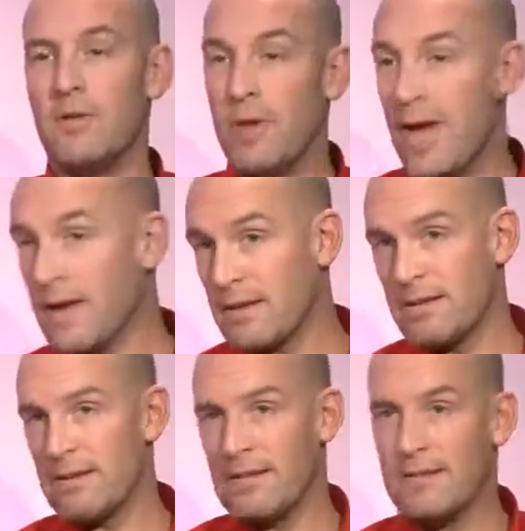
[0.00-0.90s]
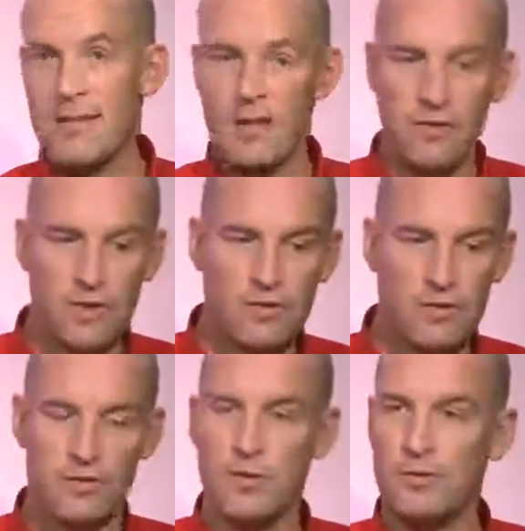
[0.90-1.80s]
react, instead of just
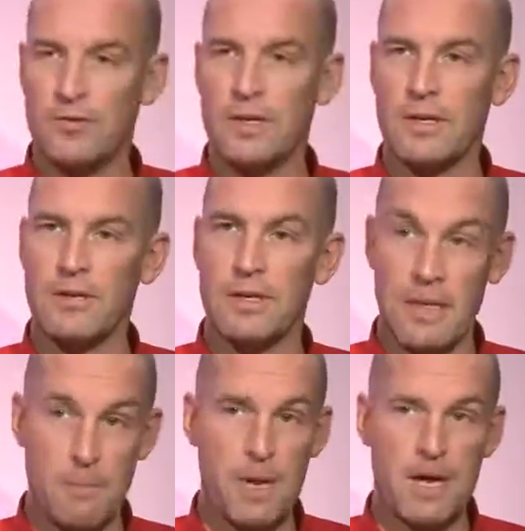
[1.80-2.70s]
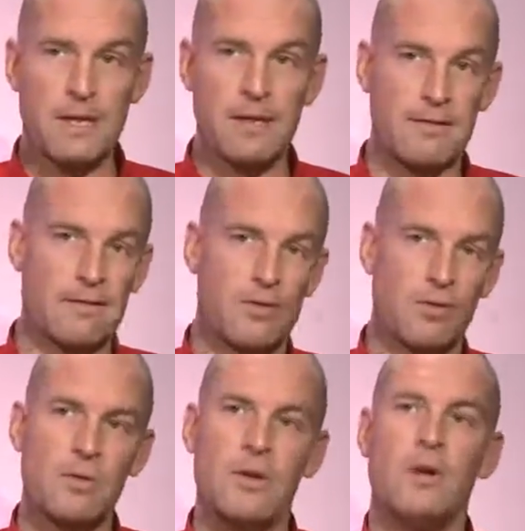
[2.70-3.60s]
using the campaign as the
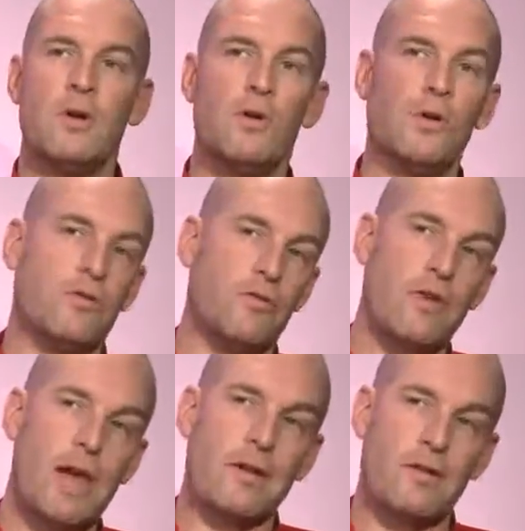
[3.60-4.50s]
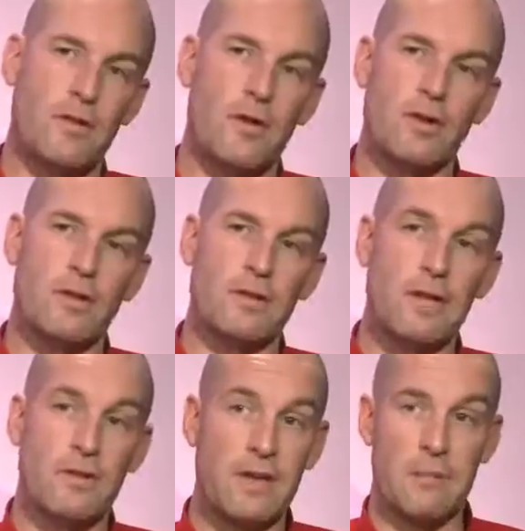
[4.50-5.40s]
tool, also react on
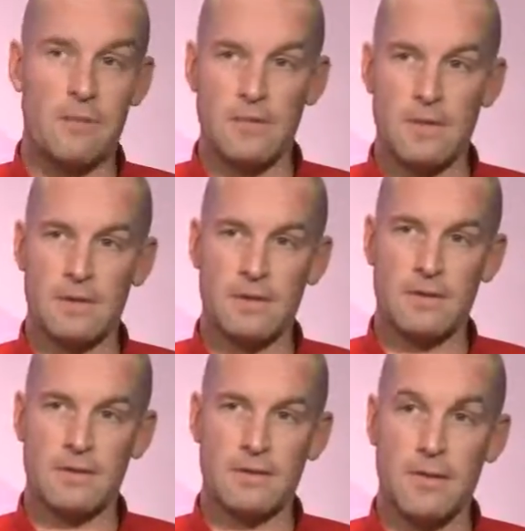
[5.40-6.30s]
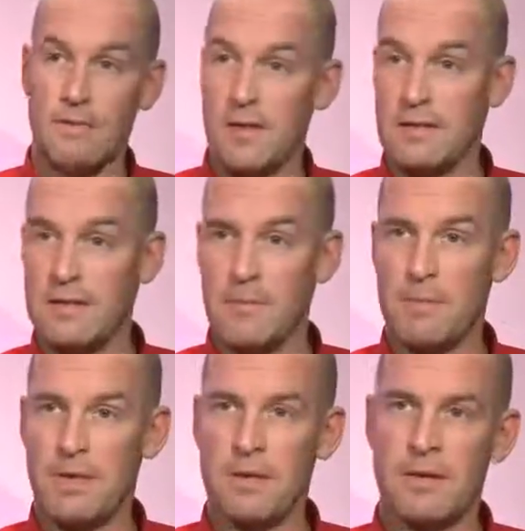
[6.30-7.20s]
day-to-day stuff that is
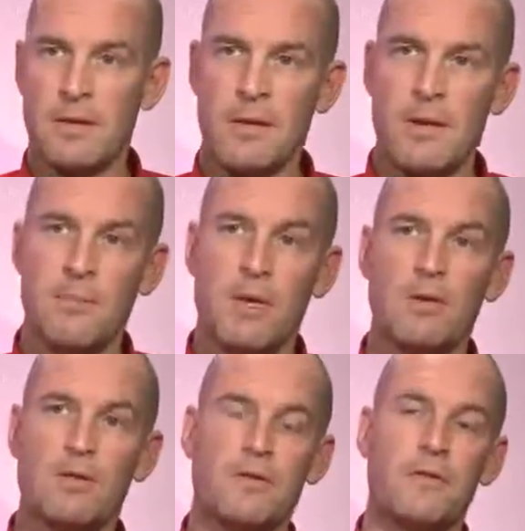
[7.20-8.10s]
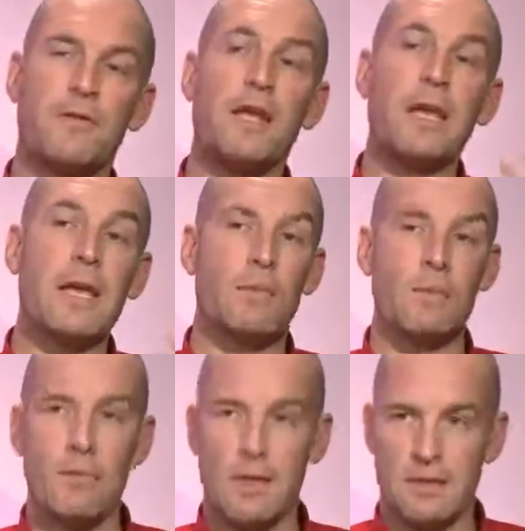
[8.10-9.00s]
happening, but also filling in
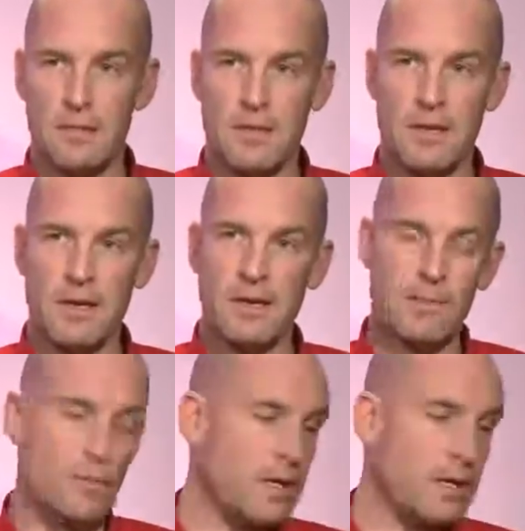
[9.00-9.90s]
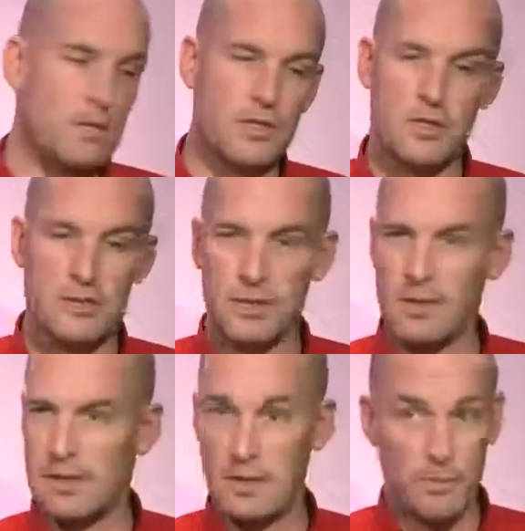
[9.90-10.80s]
with multimedia, with
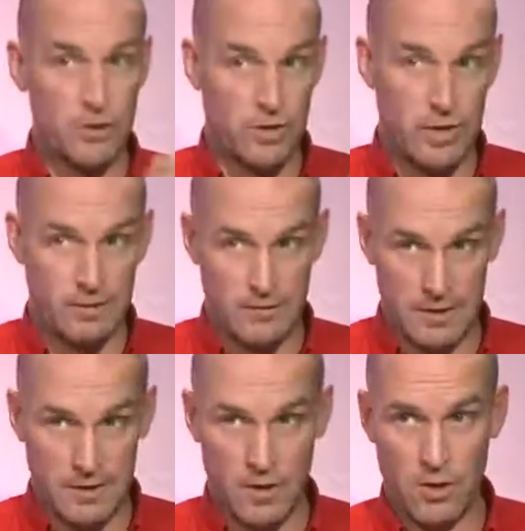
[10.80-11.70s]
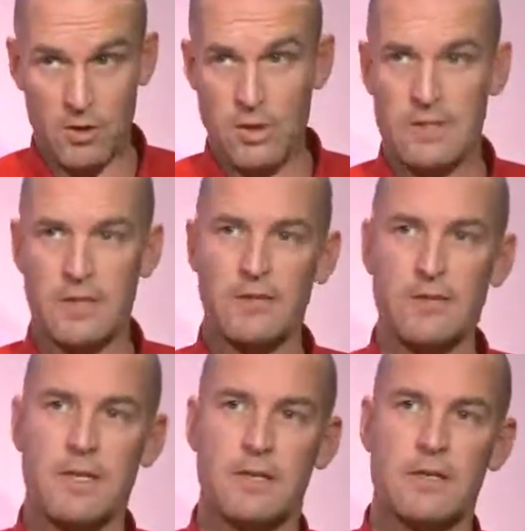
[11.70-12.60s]
imagery, video, etc.,
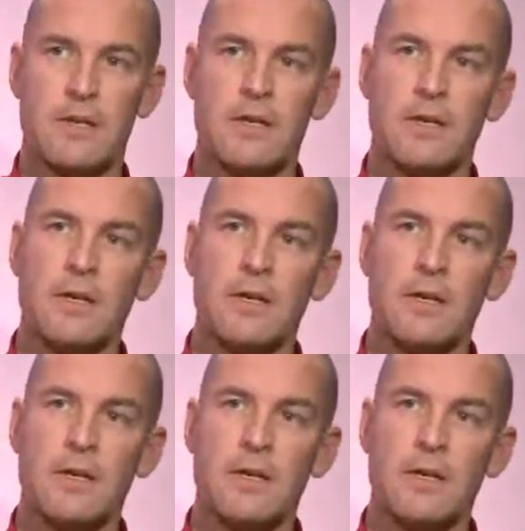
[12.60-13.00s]
etc.